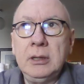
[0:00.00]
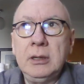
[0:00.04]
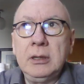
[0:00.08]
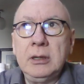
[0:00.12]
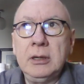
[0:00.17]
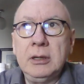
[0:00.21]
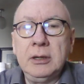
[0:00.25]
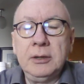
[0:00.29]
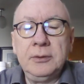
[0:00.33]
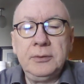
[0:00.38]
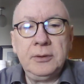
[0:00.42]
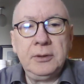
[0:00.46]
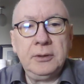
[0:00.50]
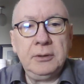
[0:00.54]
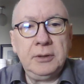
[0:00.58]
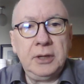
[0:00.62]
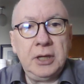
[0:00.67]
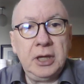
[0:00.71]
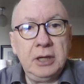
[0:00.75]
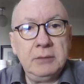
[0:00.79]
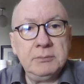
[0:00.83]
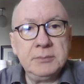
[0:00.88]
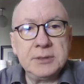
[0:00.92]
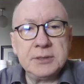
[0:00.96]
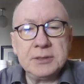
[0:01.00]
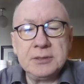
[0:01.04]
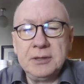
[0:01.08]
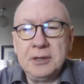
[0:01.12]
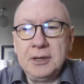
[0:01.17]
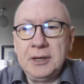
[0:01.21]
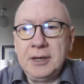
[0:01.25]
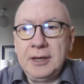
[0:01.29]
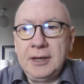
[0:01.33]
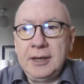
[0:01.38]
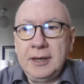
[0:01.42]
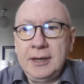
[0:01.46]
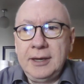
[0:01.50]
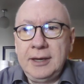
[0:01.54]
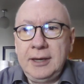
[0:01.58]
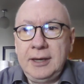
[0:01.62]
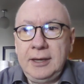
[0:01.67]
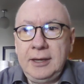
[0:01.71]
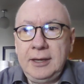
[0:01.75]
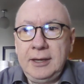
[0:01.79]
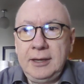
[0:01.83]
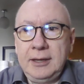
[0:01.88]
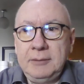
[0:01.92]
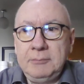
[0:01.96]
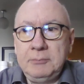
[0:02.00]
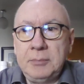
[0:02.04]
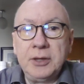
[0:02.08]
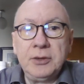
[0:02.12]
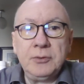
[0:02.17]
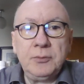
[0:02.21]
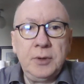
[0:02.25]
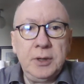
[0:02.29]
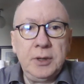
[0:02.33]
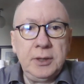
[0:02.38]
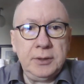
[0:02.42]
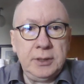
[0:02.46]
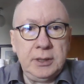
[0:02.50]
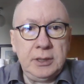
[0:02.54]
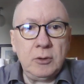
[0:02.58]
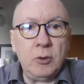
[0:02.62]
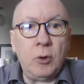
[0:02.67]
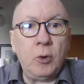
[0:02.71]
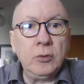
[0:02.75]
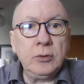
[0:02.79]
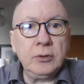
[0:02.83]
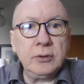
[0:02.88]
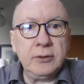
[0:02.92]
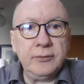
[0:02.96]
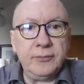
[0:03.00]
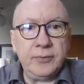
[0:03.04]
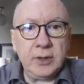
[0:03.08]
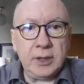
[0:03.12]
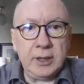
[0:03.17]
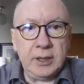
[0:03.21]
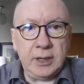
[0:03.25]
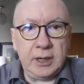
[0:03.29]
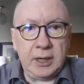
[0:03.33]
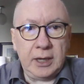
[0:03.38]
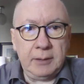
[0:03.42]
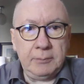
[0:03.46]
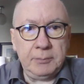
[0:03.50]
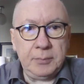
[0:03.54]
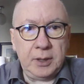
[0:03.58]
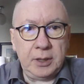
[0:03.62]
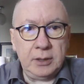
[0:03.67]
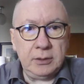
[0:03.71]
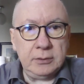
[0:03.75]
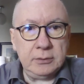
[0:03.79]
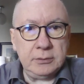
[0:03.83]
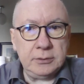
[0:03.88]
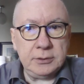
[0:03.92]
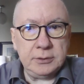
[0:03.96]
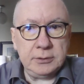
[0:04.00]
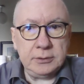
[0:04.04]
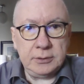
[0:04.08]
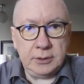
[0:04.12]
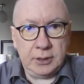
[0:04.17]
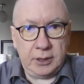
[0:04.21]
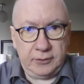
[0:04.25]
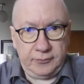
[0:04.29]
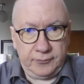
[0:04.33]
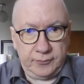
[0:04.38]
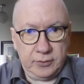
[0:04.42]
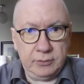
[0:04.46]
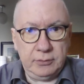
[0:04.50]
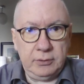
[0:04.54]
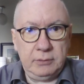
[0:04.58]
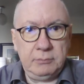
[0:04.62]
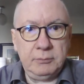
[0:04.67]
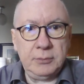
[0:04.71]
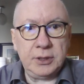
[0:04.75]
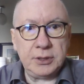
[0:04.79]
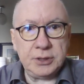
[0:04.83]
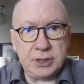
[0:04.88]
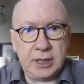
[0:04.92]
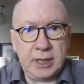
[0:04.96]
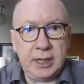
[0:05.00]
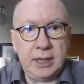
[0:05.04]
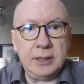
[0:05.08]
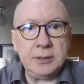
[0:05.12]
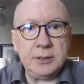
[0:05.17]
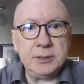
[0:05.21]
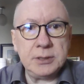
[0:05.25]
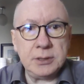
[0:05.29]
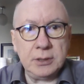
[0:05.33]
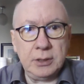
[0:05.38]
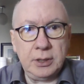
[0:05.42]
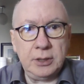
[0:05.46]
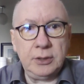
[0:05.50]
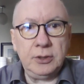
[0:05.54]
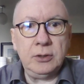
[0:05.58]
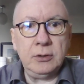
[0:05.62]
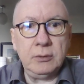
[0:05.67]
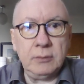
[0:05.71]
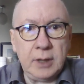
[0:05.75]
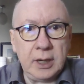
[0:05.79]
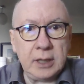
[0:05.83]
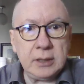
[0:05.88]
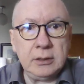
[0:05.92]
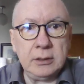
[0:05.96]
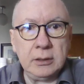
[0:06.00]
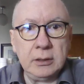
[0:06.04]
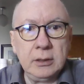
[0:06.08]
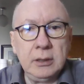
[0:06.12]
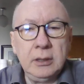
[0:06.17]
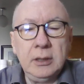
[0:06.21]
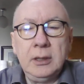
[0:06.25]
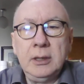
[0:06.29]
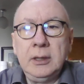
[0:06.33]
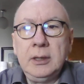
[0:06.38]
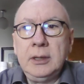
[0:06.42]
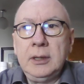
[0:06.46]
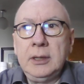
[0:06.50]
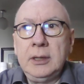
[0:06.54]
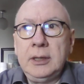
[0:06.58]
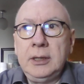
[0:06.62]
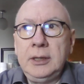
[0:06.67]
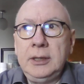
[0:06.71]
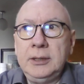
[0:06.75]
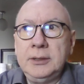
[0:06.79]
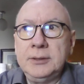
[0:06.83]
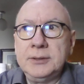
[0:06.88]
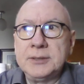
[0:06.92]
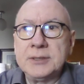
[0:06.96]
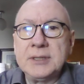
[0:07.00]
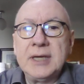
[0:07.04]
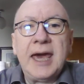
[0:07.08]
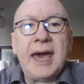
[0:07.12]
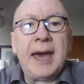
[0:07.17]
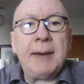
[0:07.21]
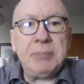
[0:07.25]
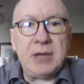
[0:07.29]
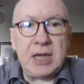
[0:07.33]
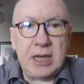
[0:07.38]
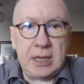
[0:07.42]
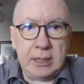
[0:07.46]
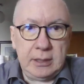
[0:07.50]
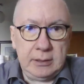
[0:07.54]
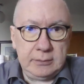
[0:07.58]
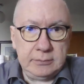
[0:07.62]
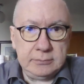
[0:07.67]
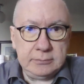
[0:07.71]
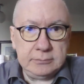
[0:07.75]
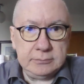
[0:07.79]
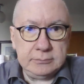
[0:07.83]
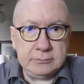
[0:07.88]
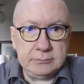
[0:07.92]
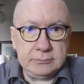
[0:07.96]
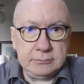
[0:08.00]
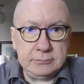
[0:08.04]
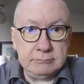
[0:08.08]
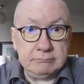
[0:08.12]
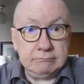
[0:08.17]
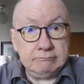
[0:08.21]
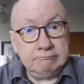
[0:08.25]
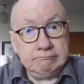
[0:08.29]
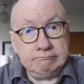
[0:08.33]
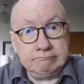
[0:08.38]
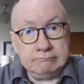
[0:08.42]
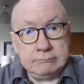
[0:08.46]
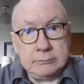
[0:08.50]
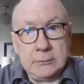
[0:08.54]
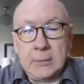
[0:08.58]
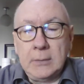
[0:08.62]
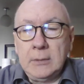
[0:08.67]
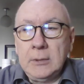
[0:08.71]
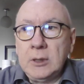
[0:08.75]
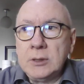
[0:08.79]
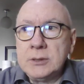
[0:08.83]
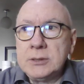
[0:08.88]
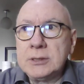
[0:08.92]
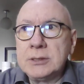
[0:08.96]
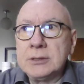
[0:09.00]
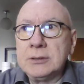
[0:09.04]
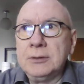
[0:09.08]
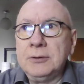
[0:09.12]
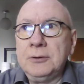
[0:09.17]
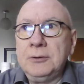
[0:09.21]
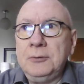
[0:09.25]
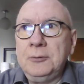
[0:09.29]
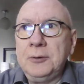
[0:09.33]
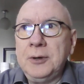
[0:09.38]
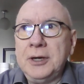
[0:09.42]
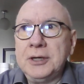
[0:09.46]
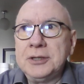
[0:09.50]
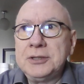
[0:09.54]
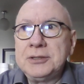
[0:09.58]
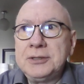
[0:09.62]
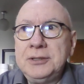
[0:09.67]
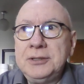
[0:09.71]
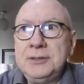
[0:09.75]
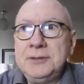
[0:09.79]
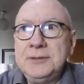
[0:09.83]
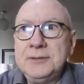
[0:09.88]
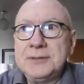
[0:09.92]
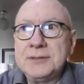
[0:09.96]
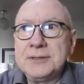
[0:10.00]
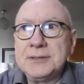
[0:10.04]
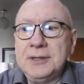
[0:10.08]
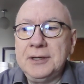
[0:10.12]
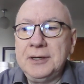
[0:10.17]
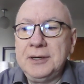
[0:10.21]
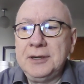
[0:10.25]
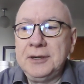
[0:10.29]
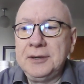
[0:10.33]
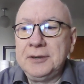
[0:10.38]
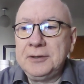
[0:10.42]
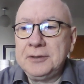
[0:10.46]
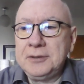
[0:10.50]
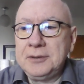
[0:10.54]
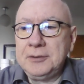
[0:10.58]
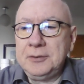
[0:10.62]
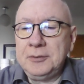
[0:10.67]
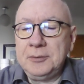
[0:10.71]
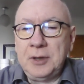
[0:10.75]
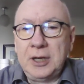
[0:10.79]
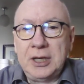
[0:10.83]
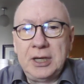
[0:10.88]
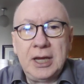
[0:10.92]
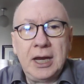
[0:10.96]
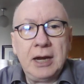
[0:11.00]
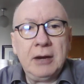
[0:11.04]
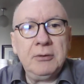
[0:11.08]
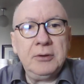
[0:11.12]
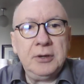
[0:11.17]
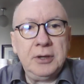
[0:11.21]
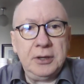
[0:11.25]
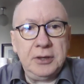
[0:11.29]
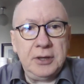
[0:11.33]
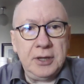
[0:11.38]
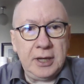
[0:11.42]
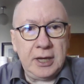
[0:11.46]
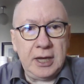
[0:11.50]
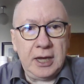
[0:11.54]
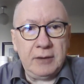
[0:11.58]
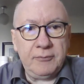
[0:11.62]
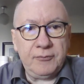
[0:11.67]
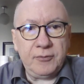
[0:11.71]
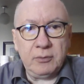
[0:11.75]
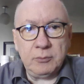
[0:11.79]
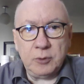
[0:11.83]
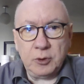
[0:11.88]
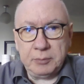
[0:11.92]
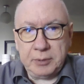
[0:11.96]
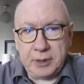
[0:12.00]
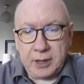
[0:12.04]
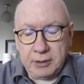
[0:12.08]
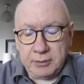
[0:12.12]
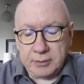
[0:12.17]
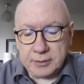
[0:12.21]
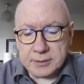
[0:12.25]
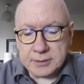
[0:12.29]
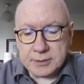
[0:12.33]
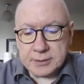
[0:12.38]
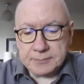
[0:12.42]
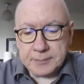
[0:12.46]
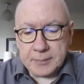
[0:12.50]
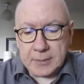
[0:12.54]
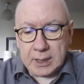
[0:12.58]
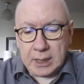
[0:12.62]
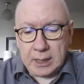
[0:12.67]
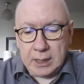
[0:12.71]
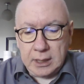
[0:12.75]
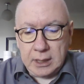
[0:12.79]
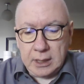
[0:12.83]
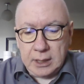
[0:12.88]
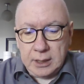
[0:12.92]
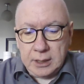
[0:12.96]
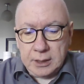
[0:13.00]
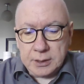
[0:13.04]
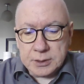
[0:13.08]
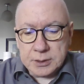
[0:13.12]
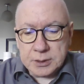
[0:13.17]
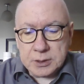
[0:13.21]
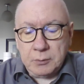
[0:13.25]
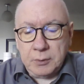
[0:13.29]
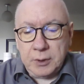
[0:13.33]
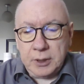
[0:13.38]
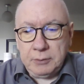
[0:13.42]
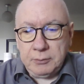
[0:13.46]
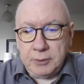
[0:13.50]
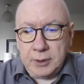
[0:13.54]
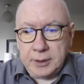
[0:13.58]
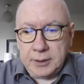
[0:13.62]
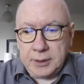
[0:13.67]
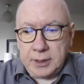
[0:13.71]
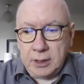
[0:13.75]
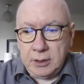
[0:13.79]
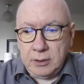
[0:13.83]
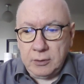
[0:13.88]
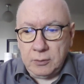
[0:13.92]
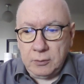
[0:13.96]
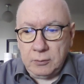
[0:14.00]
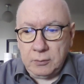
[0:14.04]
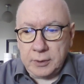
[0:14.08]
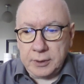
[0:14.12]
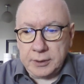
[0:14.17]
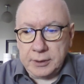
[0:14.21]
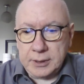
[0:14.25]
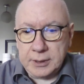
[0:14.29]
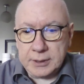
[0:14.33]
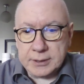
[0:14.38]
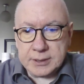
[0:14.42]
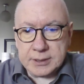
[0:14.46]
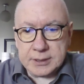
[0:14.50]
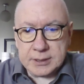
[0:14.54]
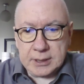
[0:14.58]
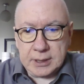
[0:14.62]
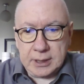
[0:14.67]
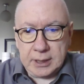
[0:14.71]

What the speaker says: are their names. And by the way, the owner of the camp and very much hands-on director is Cappy. So she's inherited the camp from her parents. So anyway, they go on this